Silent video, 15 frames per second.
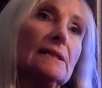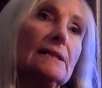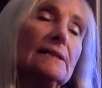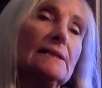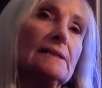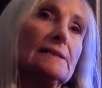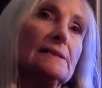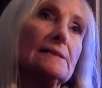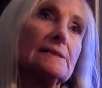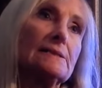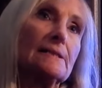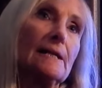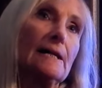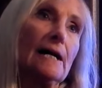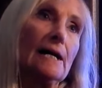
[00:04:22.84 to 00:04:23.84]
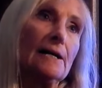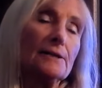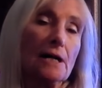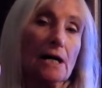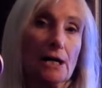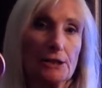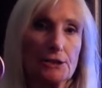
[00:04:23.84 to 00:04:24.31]
is
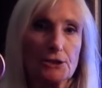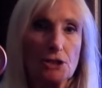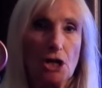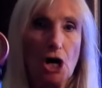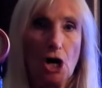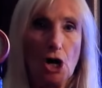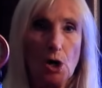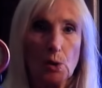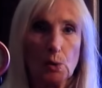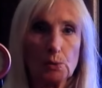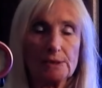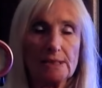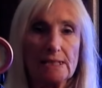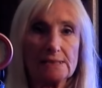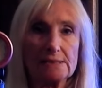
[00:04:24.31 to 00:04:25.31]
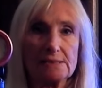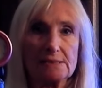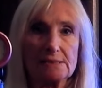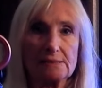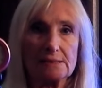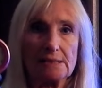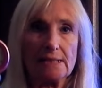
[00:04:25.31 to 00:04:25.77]
I hold it as
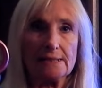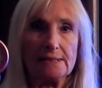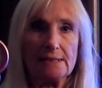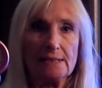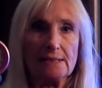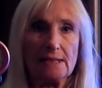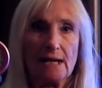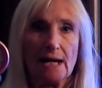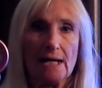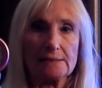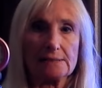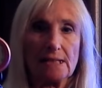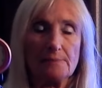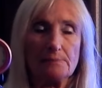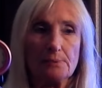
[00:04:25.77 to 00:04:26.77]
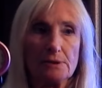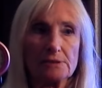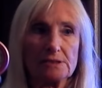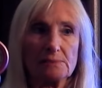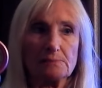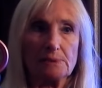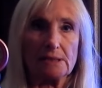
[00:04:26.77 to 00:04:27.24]
steady as I
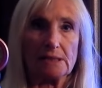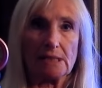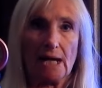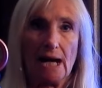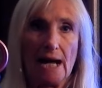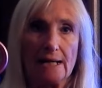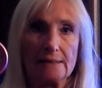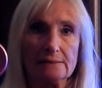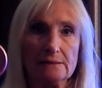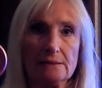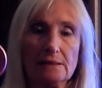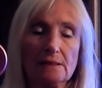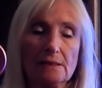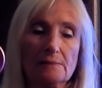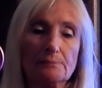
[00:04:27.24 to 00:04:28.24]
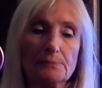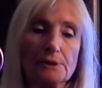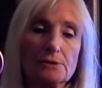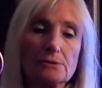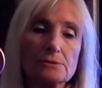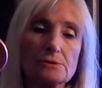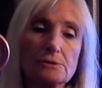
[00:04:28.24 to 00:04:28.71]
possibly can,
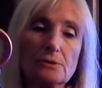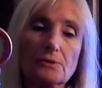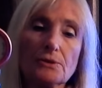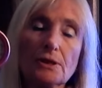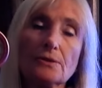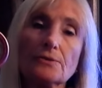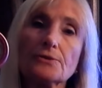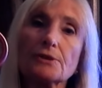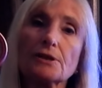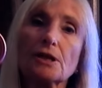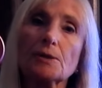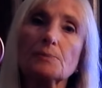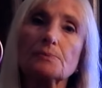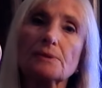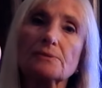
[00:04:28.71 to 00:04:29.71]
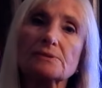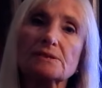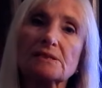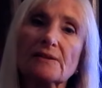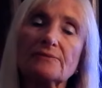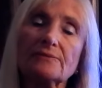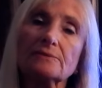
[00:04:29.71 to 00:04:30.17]
because although the GoPro
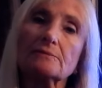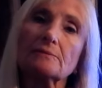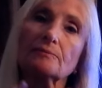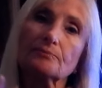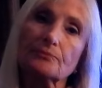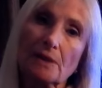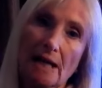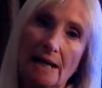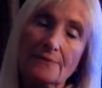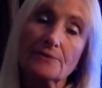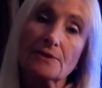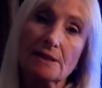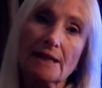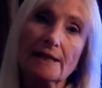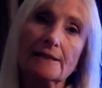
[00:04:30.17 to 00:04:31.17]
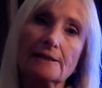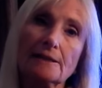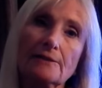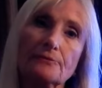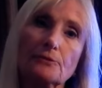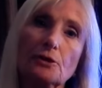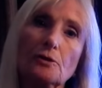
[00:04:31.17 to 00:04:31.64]
7 and the 8
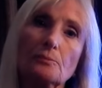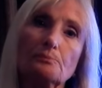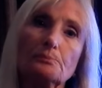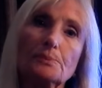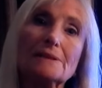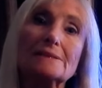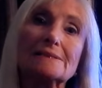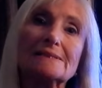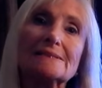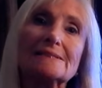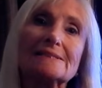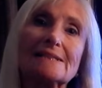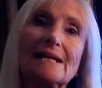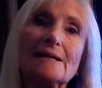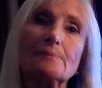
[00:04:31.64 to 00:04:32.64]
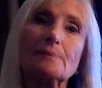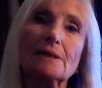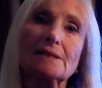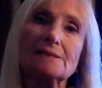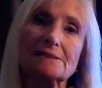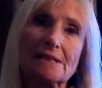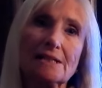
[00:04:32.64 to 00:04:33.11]
have got built-in
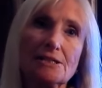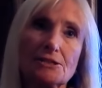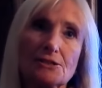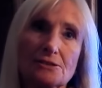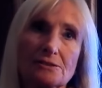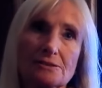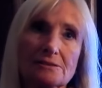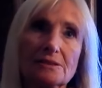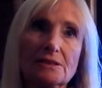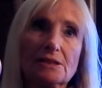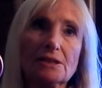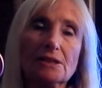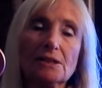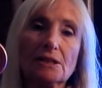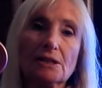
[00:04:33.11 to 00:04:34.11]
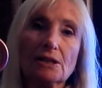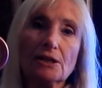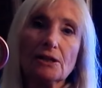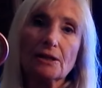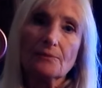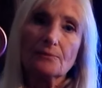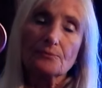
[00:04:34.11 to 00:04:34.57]
stabilisation,
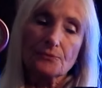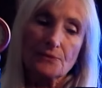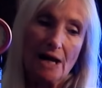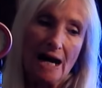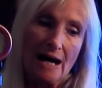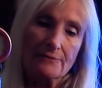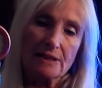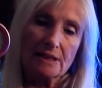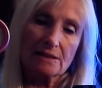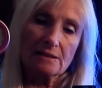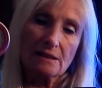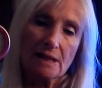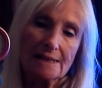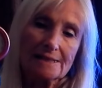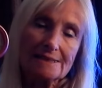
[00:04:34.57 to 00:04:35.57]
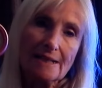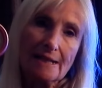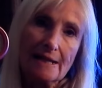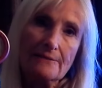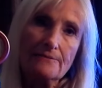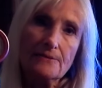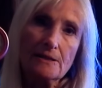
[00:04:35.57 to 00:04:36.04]
having a nice
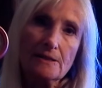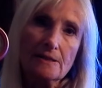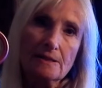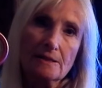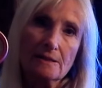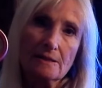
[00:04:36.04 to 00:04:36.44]
heavy